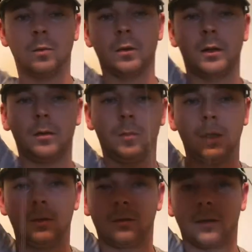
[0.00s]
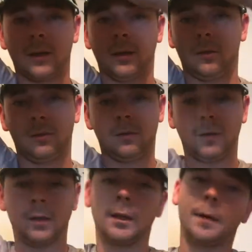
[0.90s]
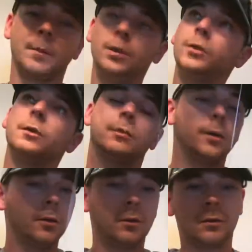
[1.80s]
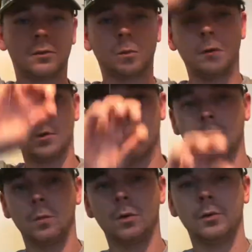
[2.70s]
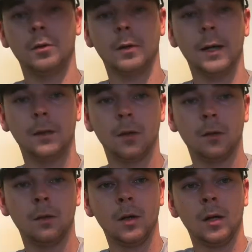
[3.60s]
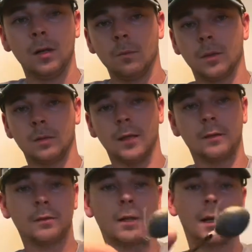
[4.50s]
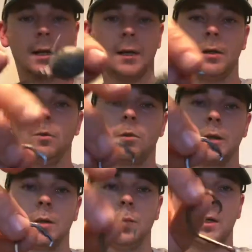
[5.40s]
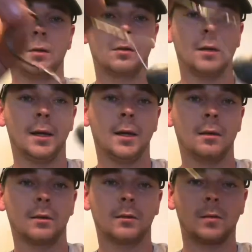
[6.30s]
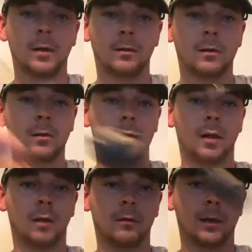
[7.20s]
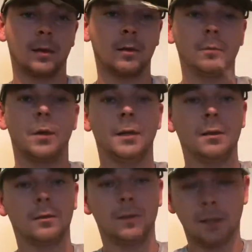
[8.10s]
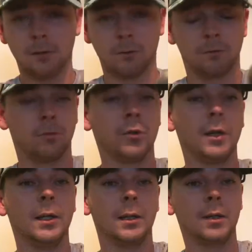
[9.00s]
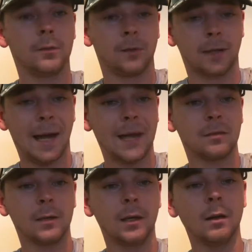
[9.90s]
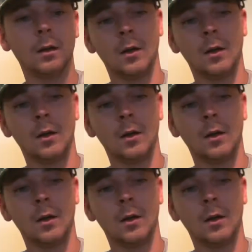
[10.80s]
want it to be just like this. And then, I mean, you can still use a swivel if you want to. I don't, but that's kind of how you want it to be. That's why it's called a knocker rig. But these are really good for casting,